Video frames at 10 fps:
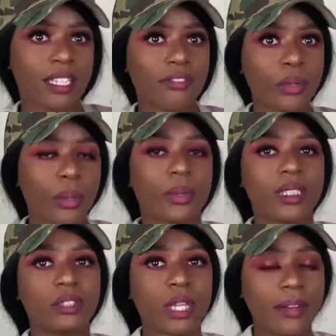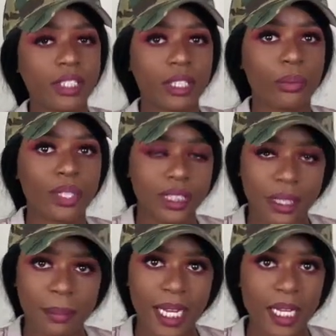If you were traveling with
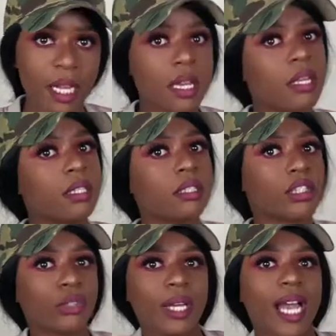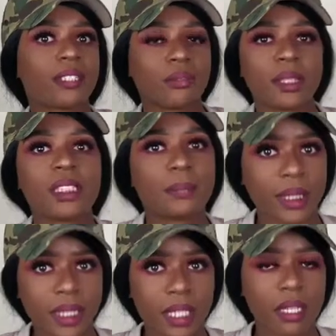somebody, you guys would be
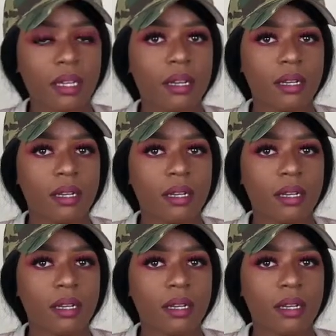splitting